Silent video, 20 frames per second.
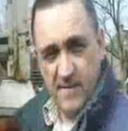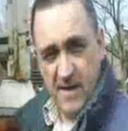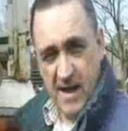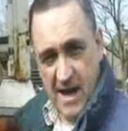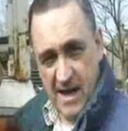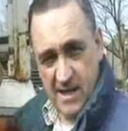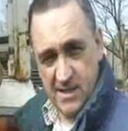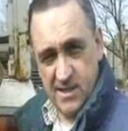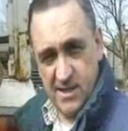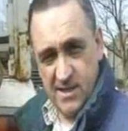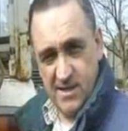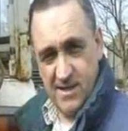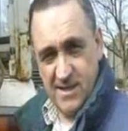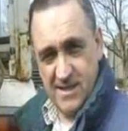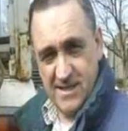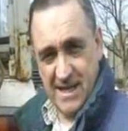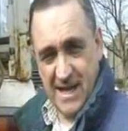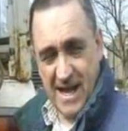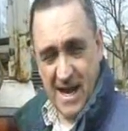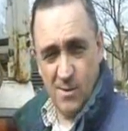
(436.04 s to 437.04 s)
acting
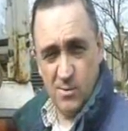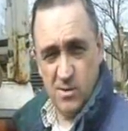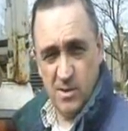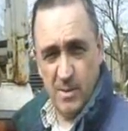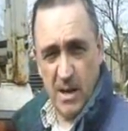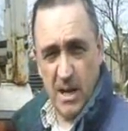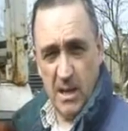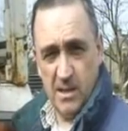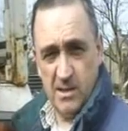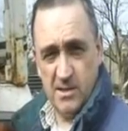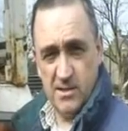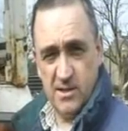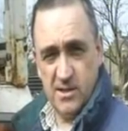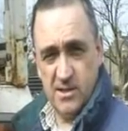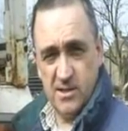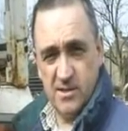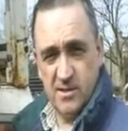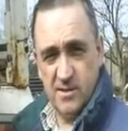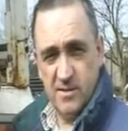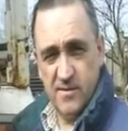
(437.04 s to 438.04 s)
as a
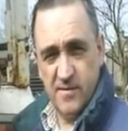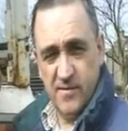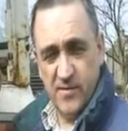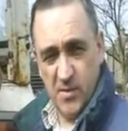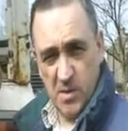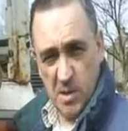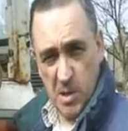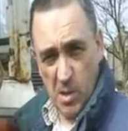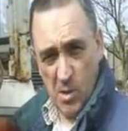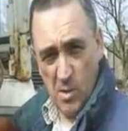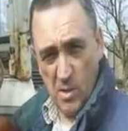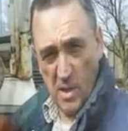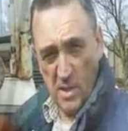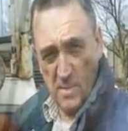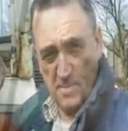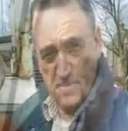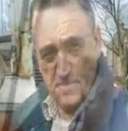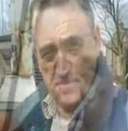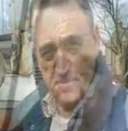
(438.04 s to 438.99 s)
counterbalance for the loader.